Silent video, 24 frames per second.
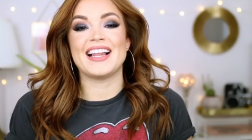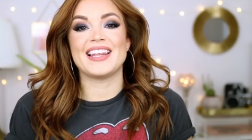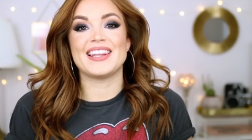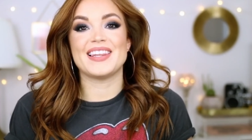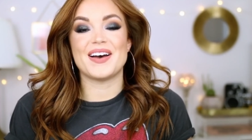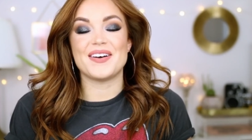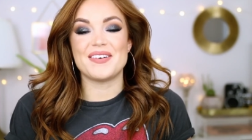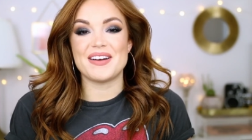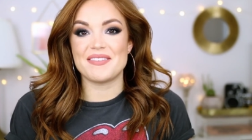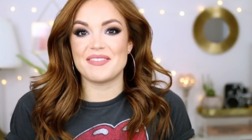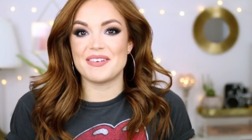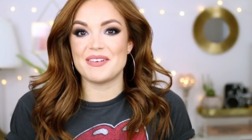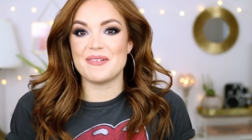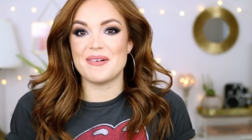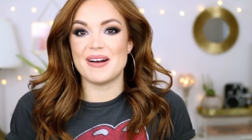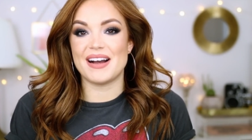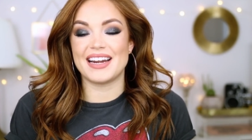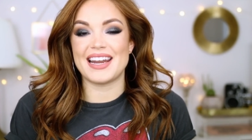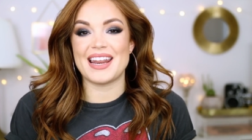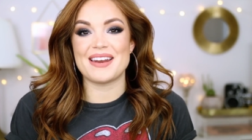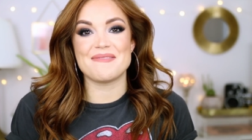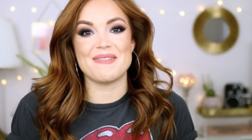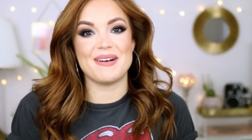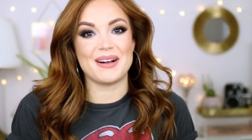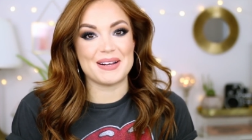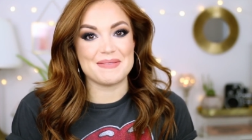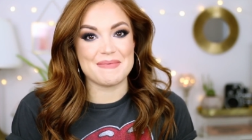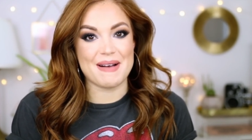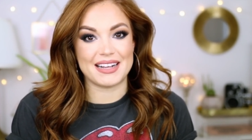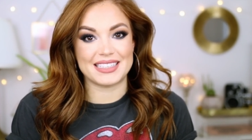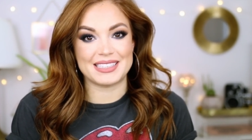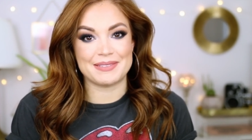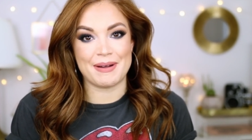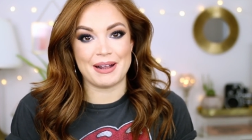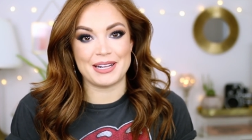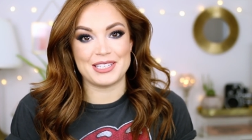Hello everyone and welcome
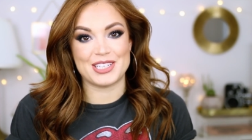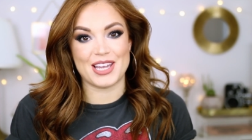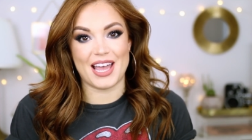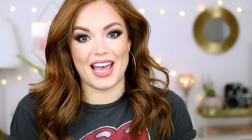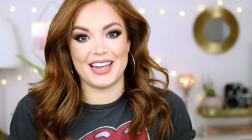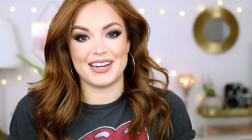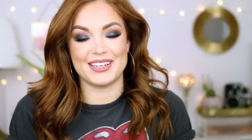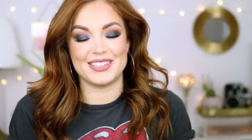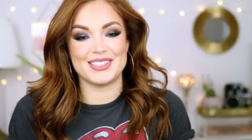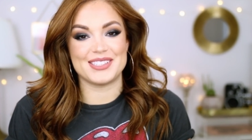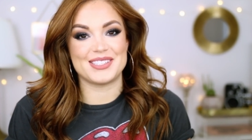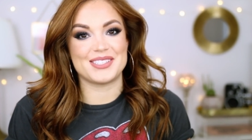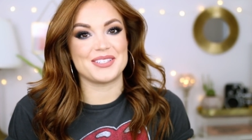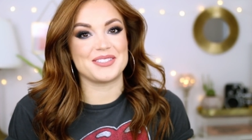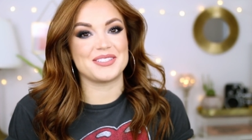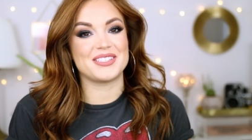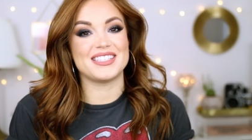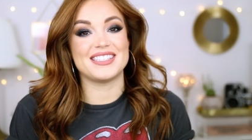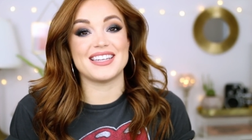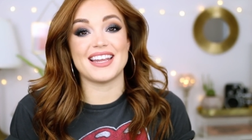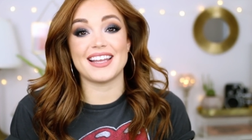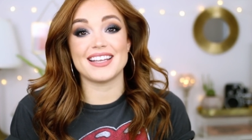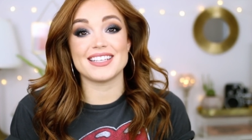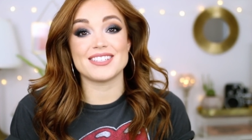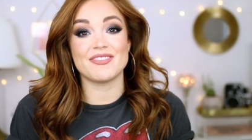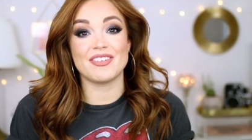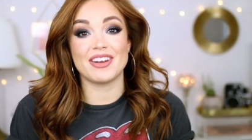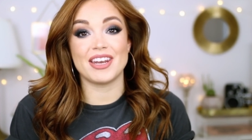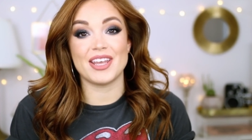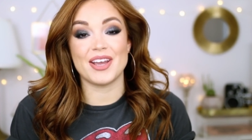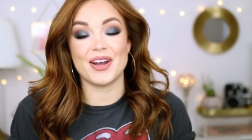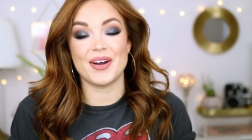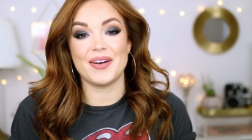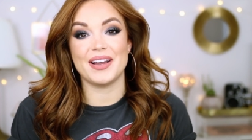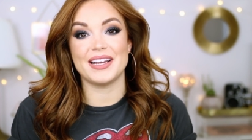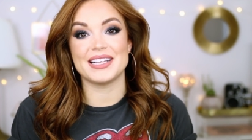back to my channel. So today's
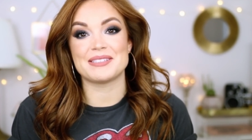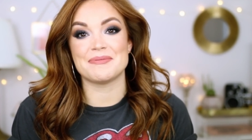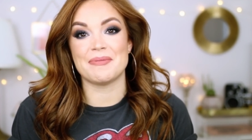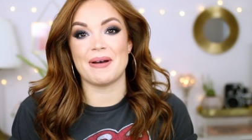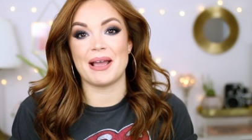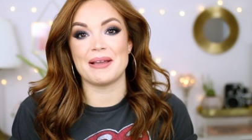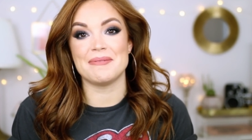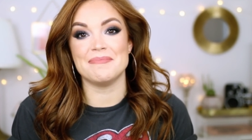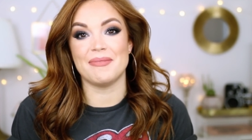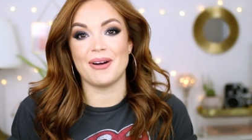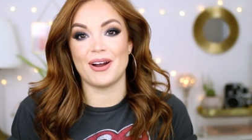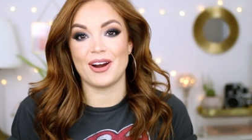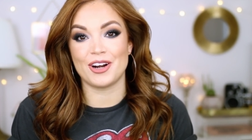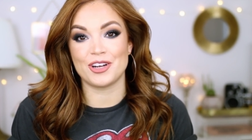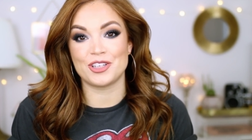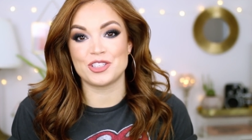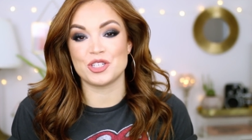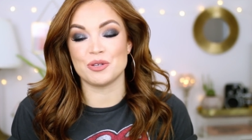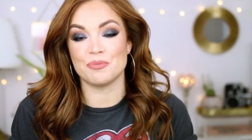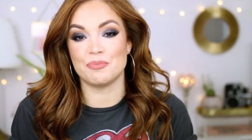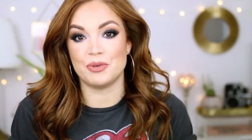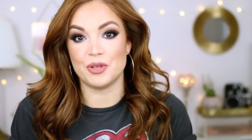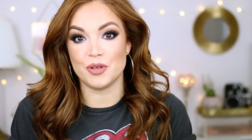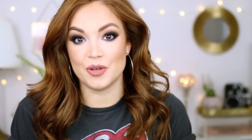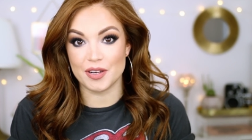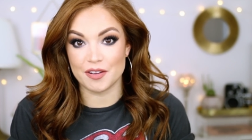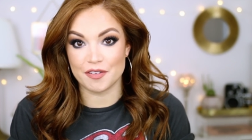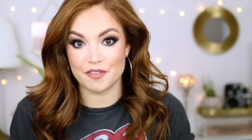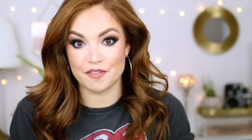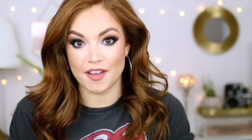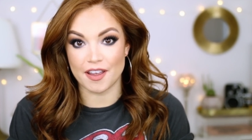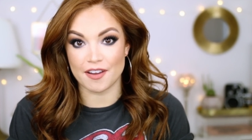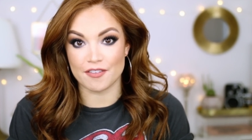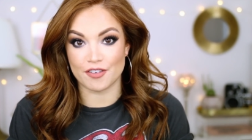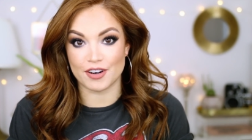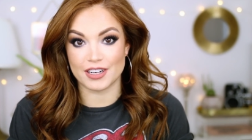video is my March beauty
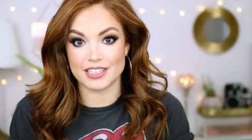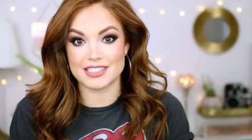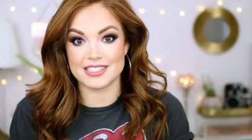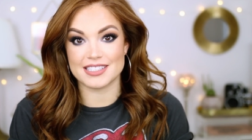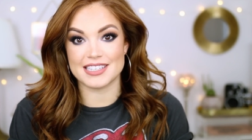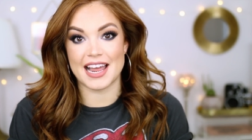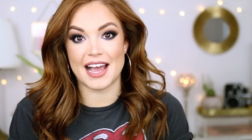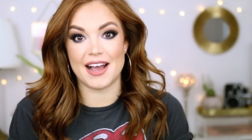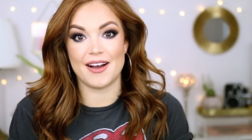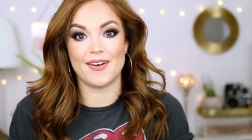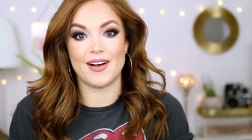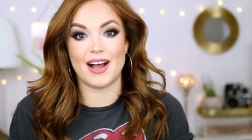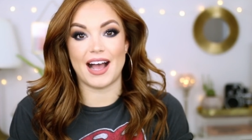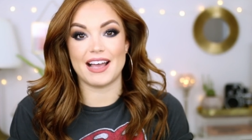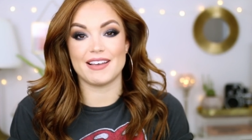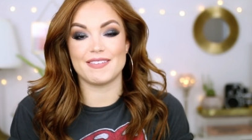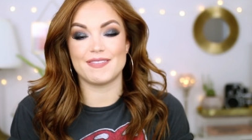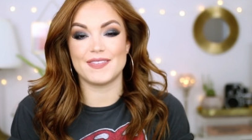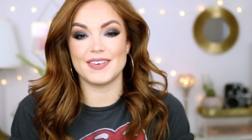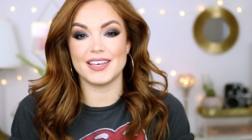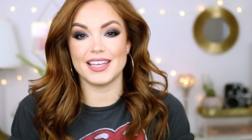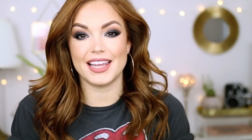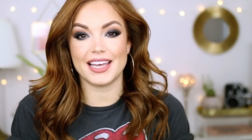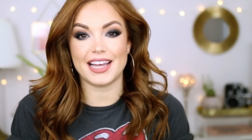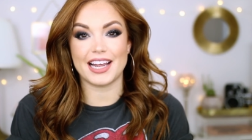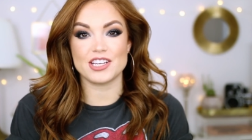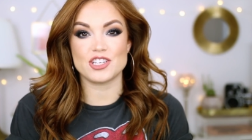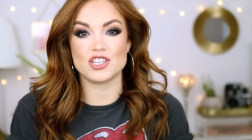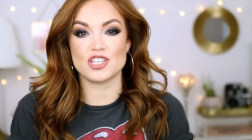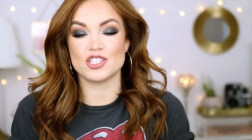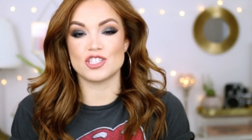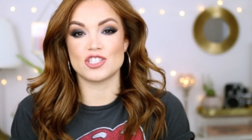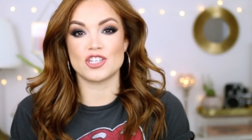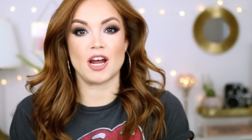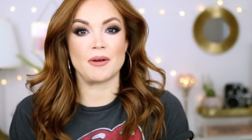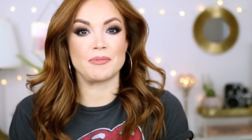favorites. Now I feel like I
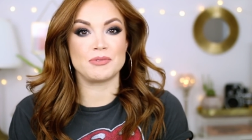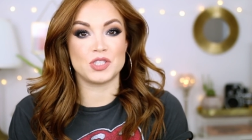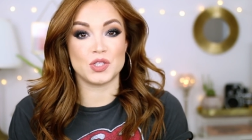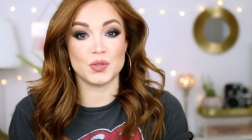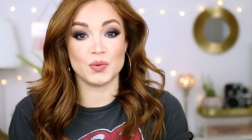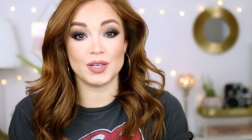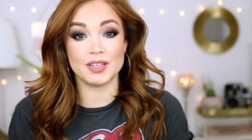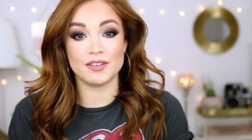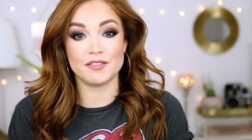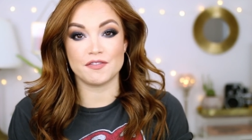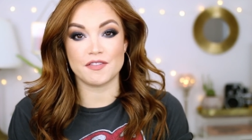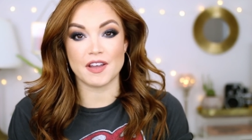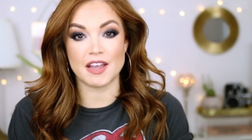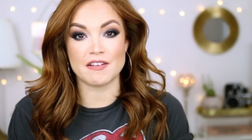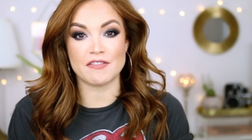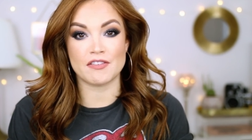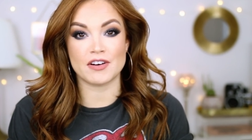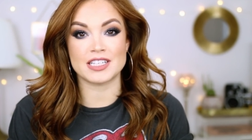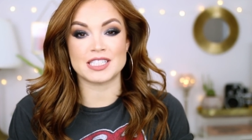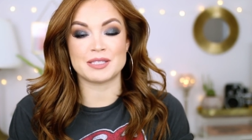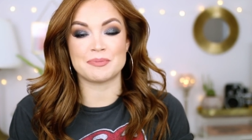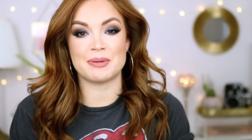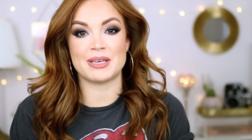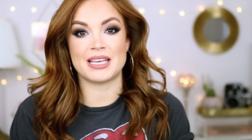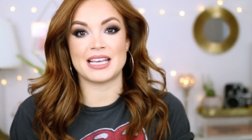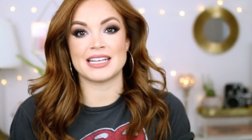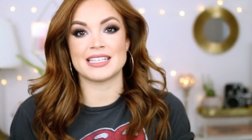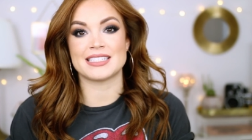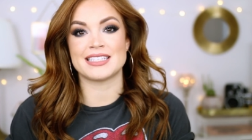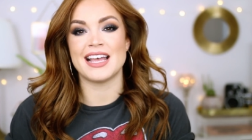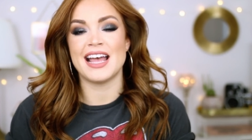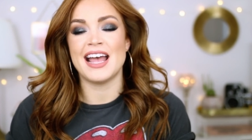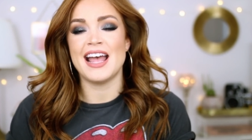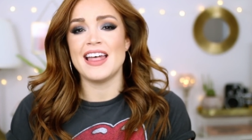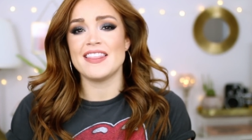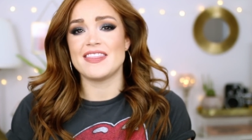should stop doing favorites
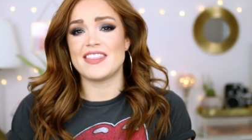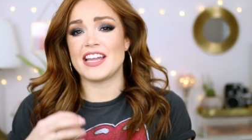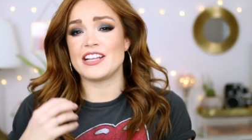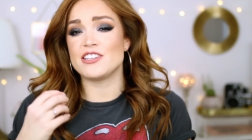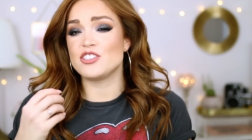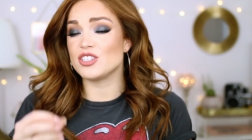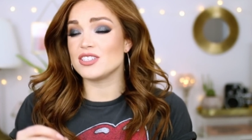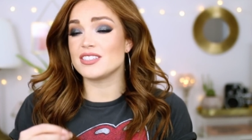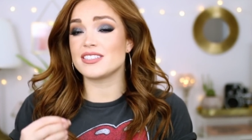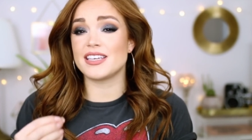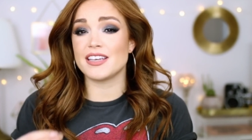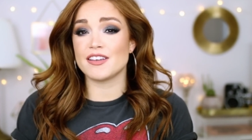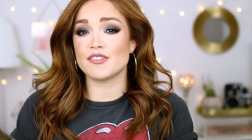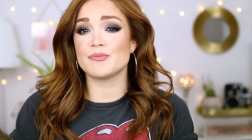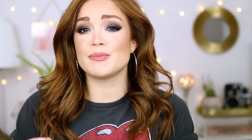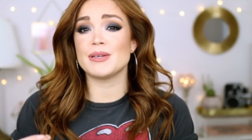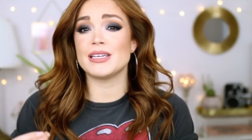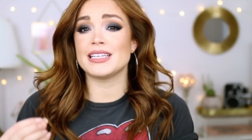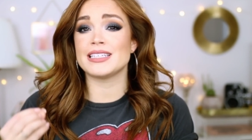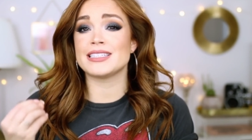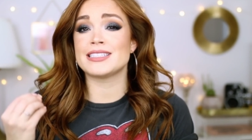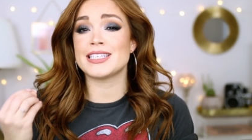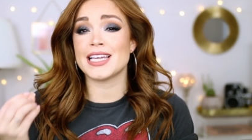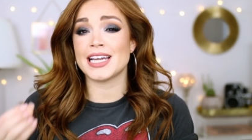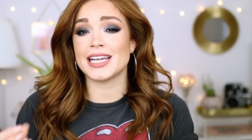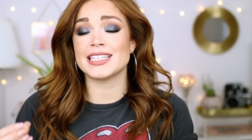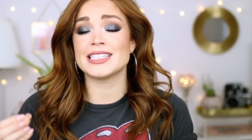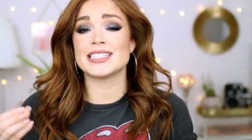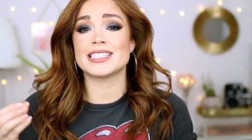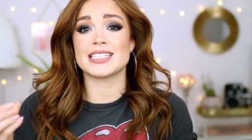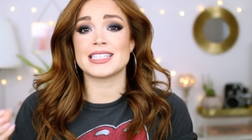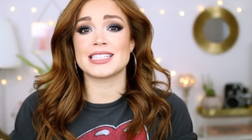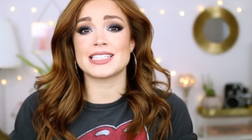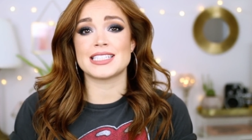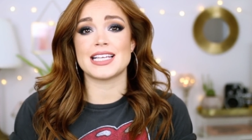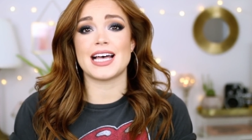because they just give me
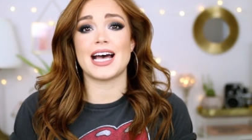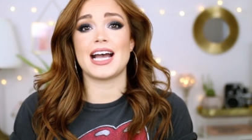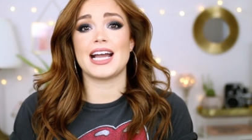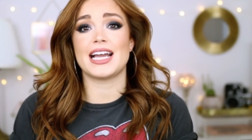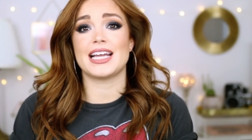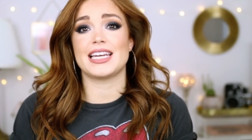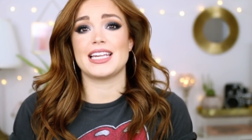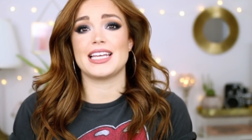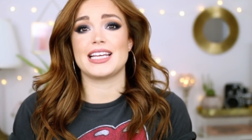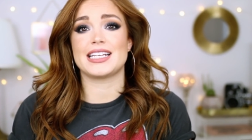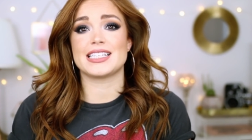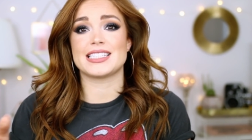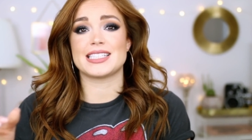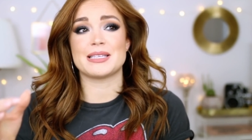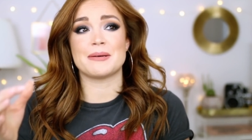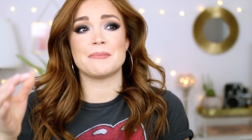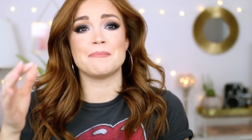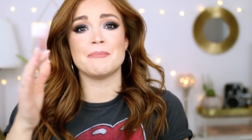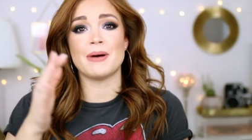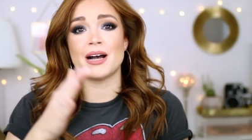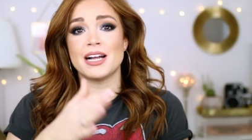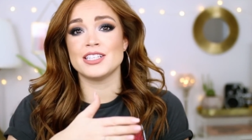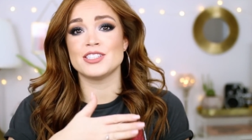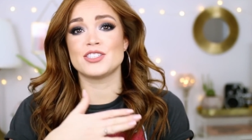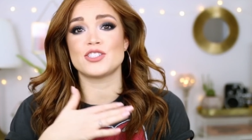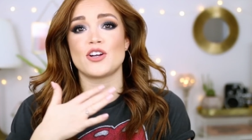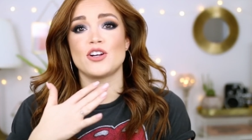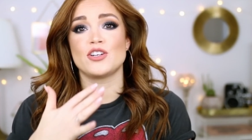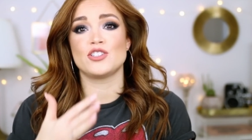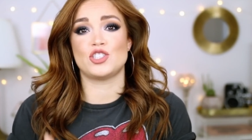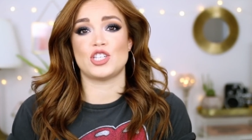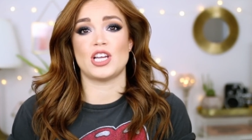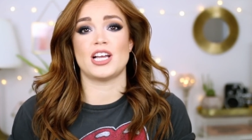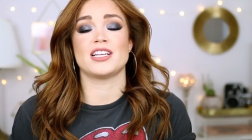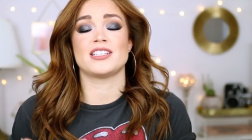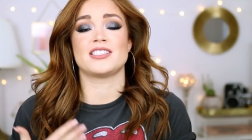intense anxiety because the months
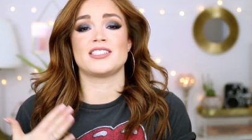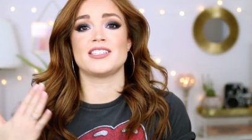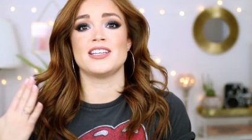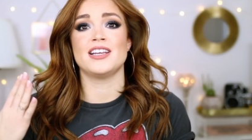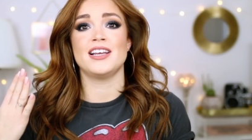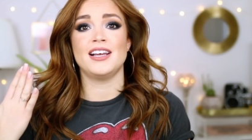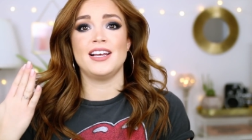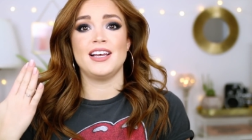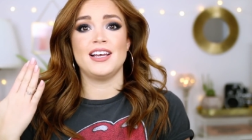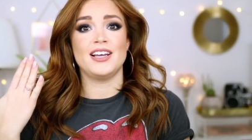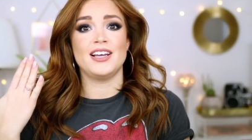are just